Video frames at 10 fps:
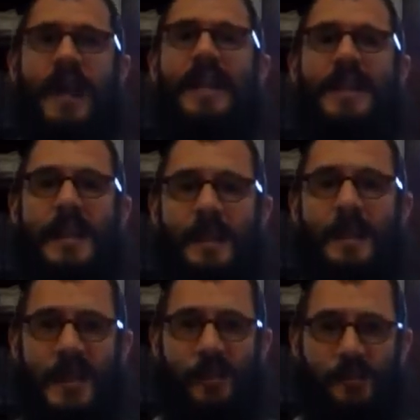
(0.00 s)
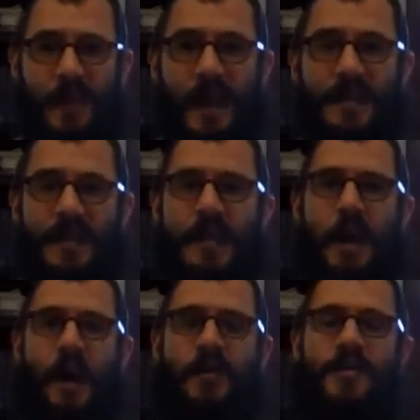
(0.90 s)
any limits that you've placed
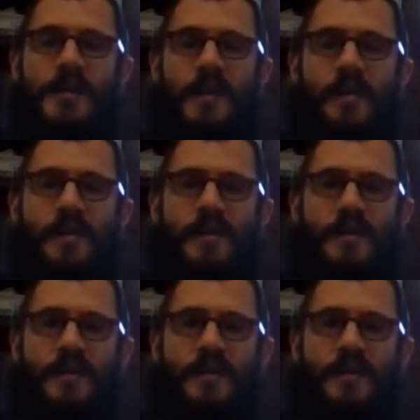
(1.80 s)
on yourself,